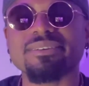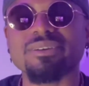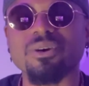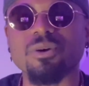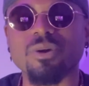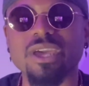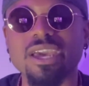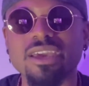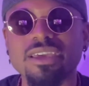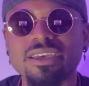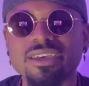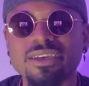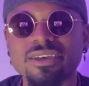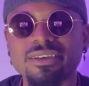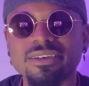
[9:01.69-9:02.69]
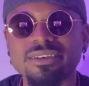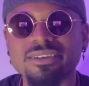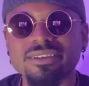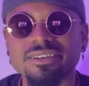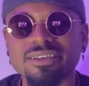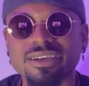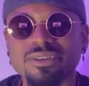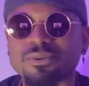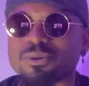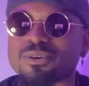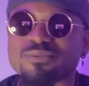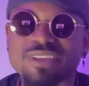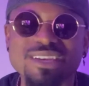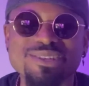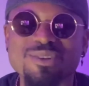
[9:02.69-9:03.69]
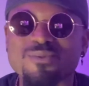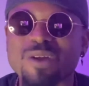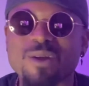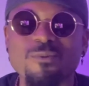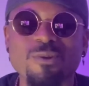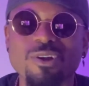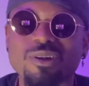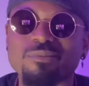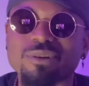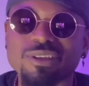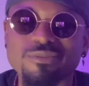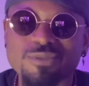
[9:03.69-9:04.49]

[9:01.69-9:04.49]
Okay, I don't know if that's the right word, but if